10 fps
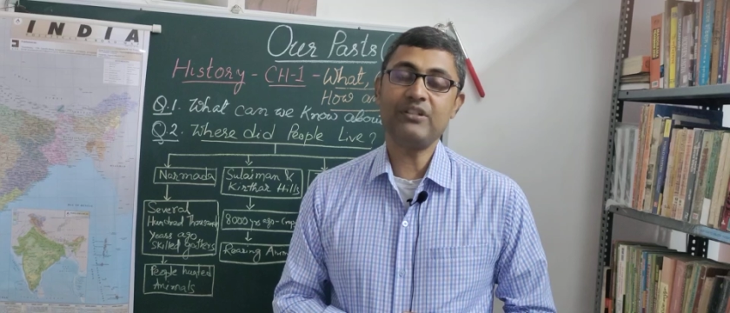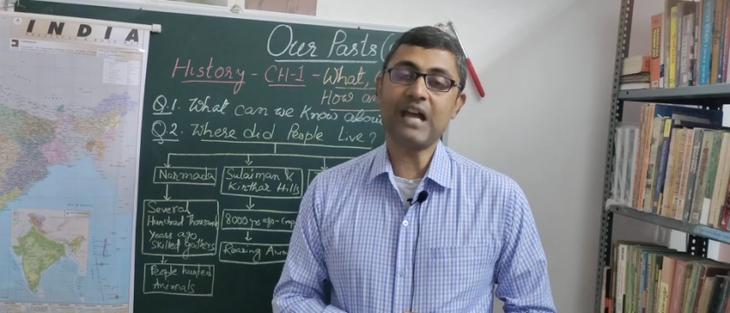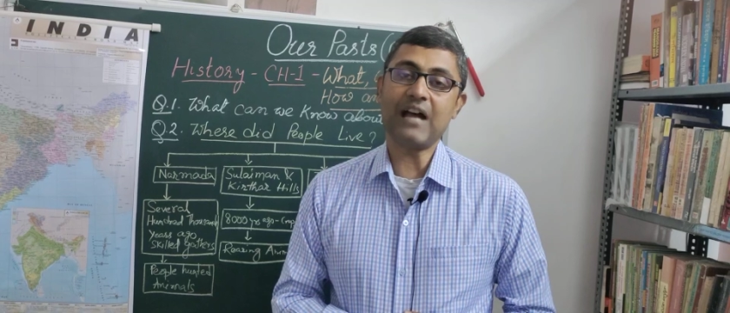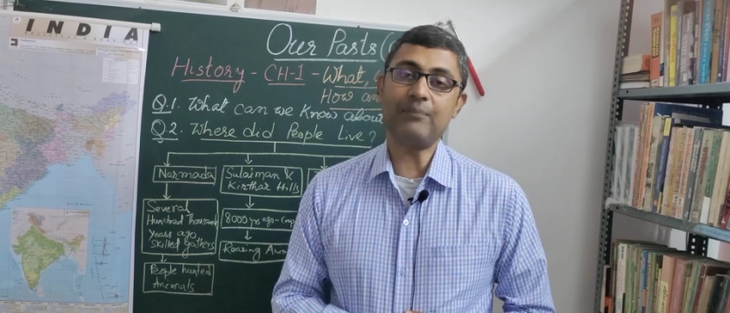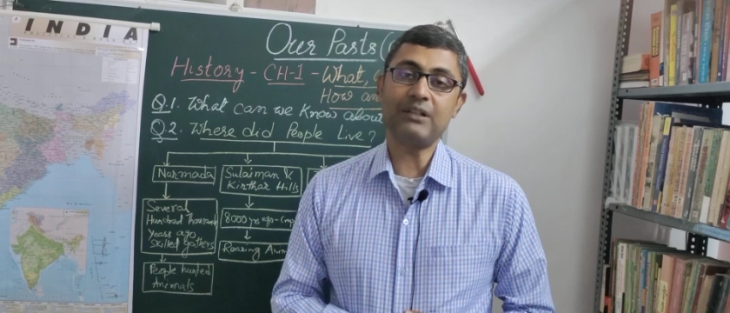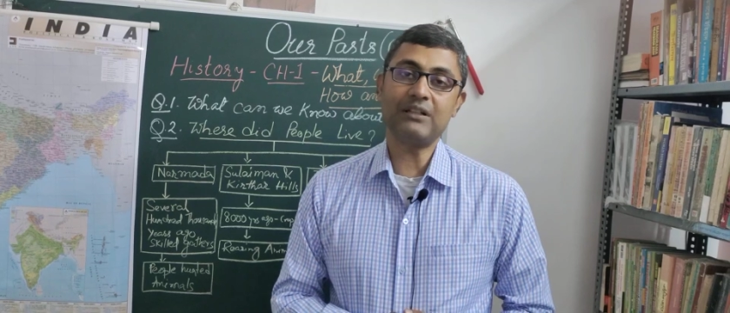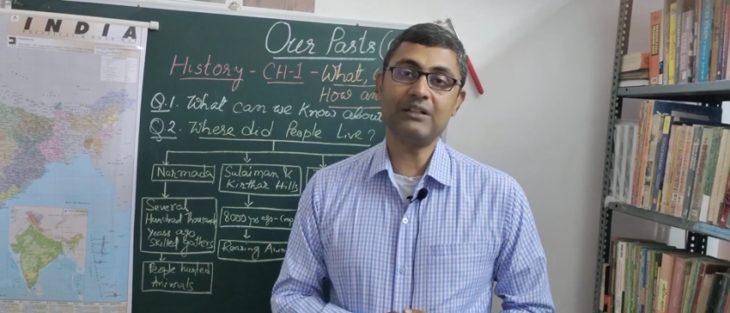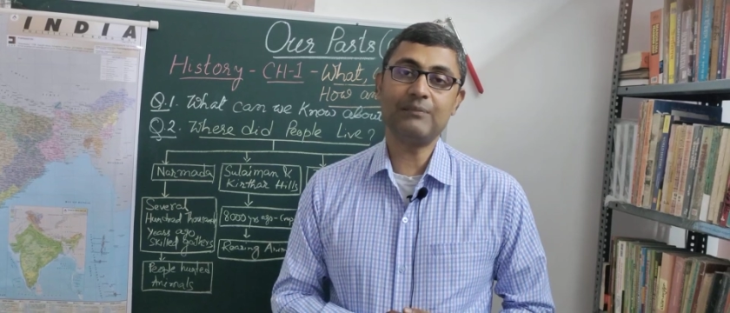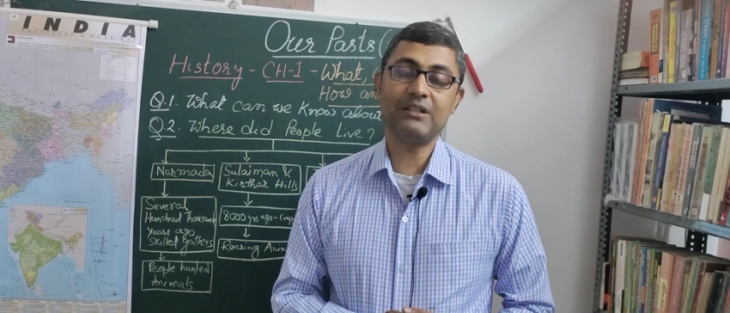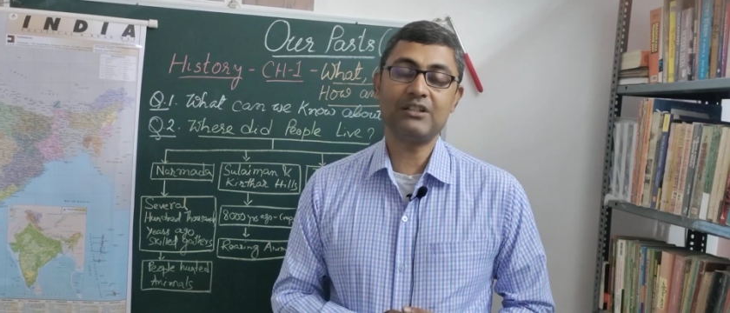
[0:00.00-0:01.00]
after the
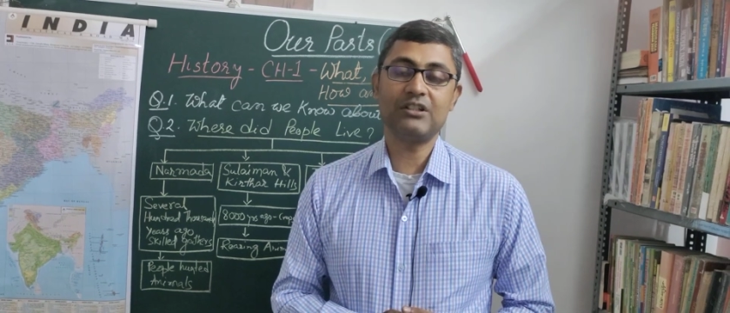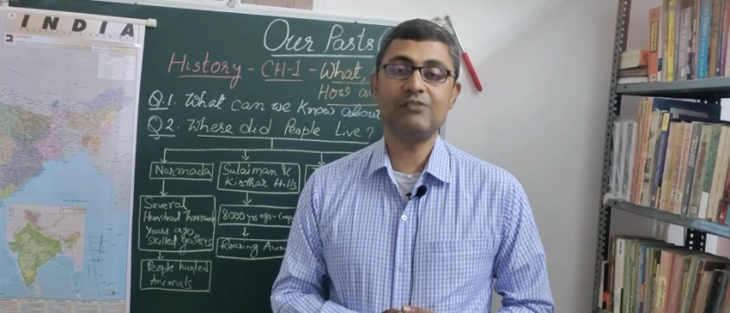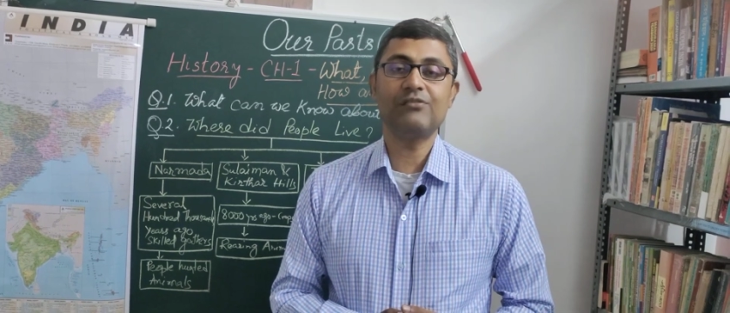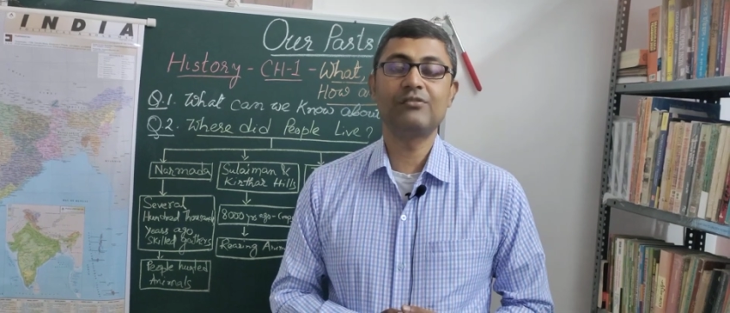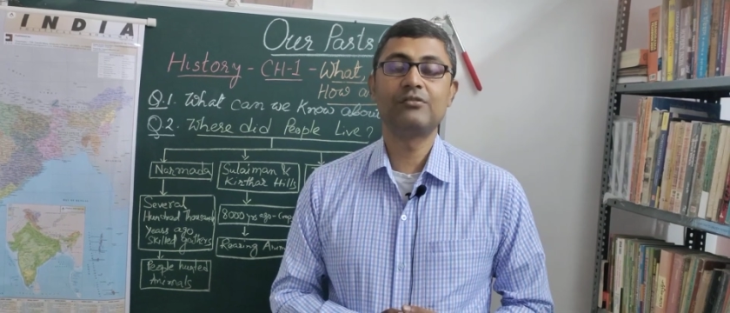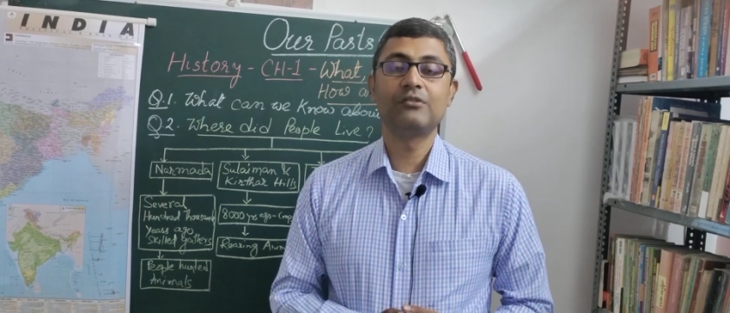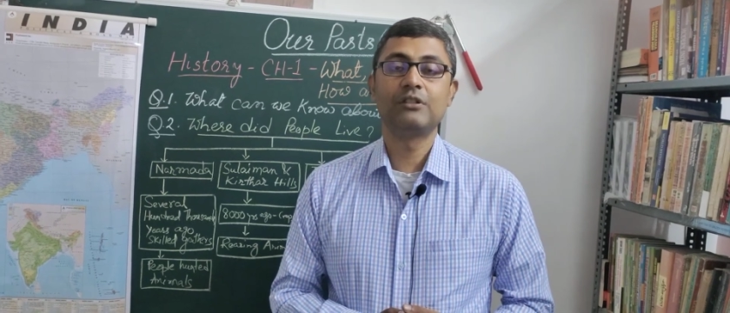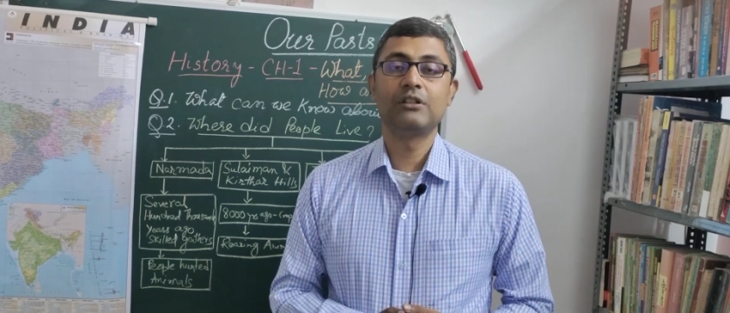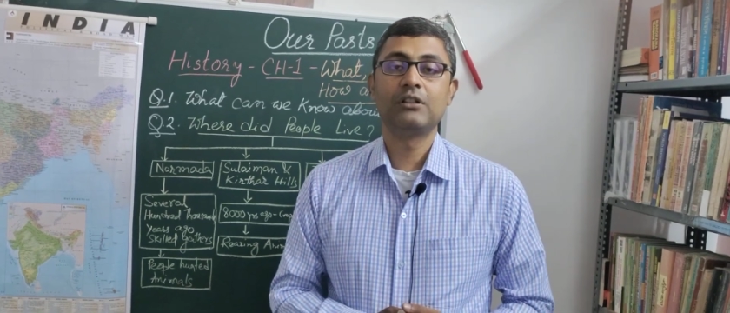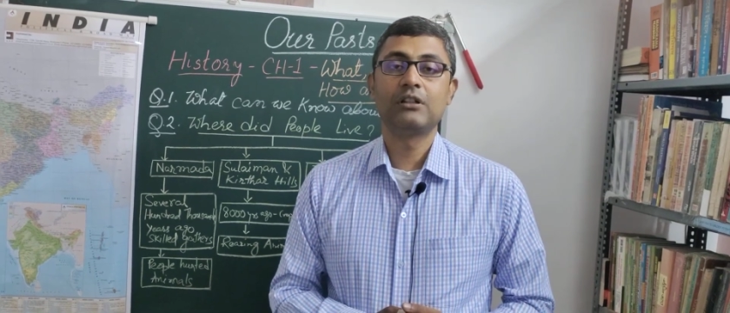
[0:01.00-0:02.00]
birth of
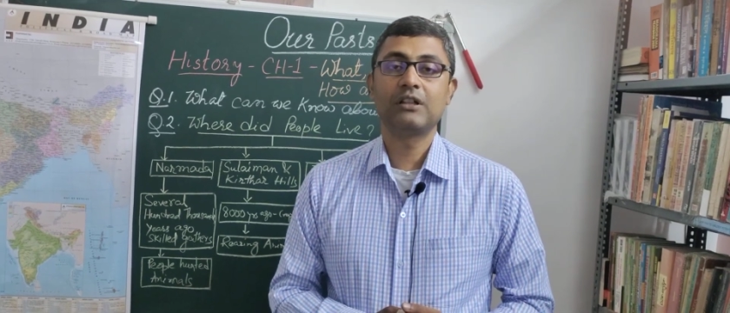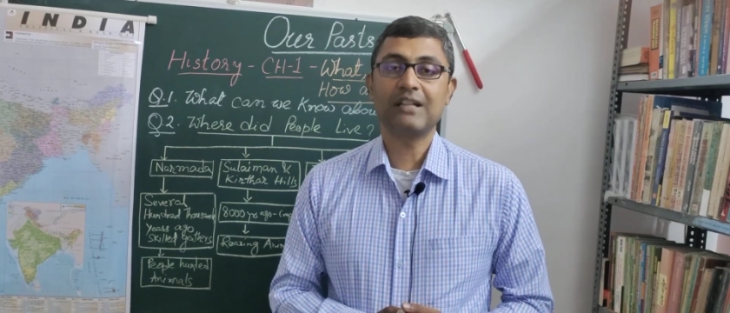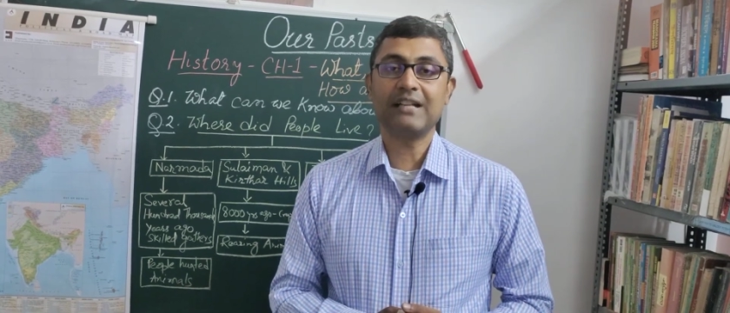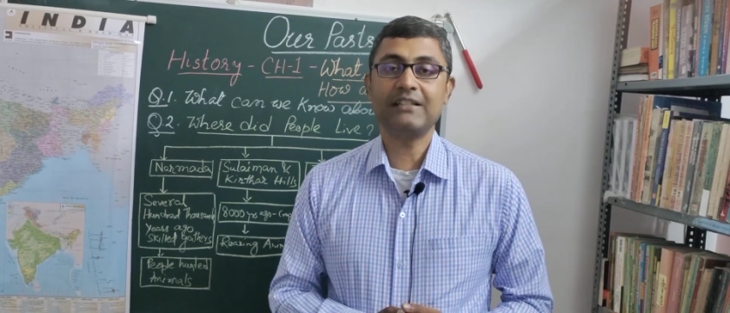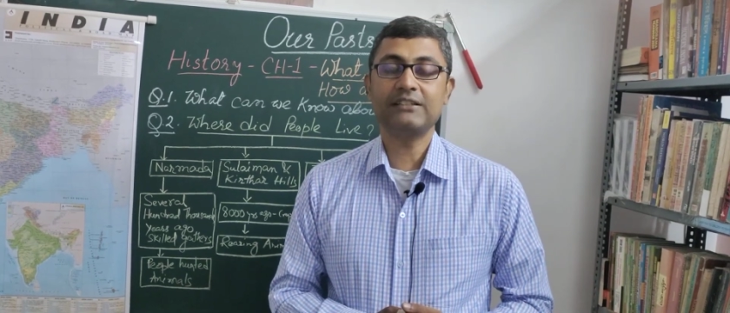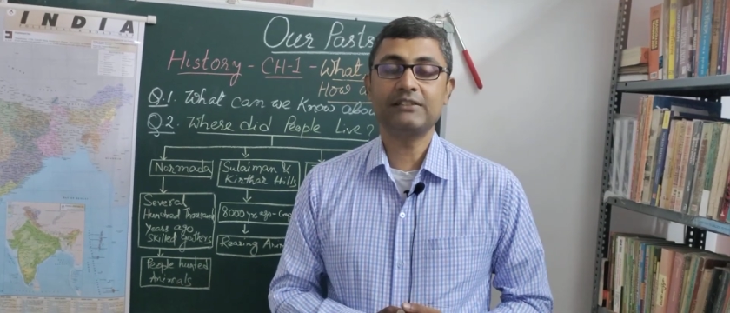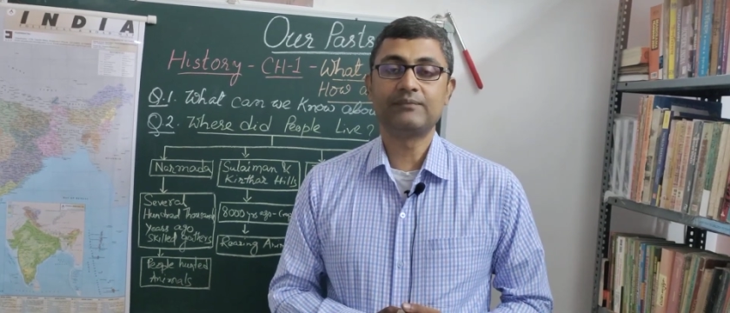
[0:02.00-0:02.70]
Christ